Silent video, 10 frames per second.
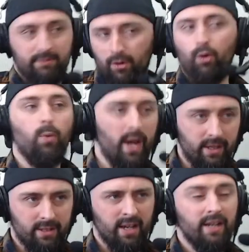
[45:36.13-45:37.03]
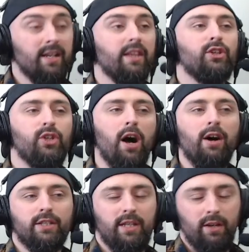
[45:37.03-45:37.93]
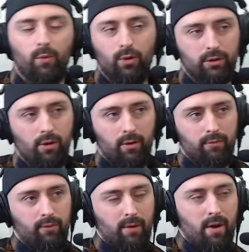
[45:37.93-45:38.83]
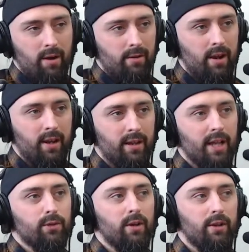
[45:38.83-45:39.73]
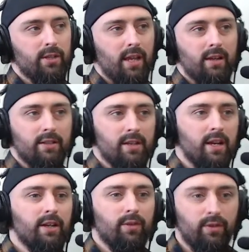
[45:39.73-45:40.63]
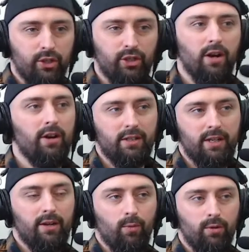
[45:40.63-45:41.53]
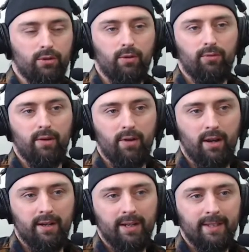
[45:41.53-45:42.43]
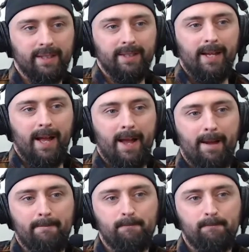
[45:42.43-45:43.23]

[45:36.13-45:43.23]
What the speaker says: Always. It's like the Sharks need a War Scroll rewrite, right? That's one of those things. The Sharks need a War Scroll rewrite. Yeah,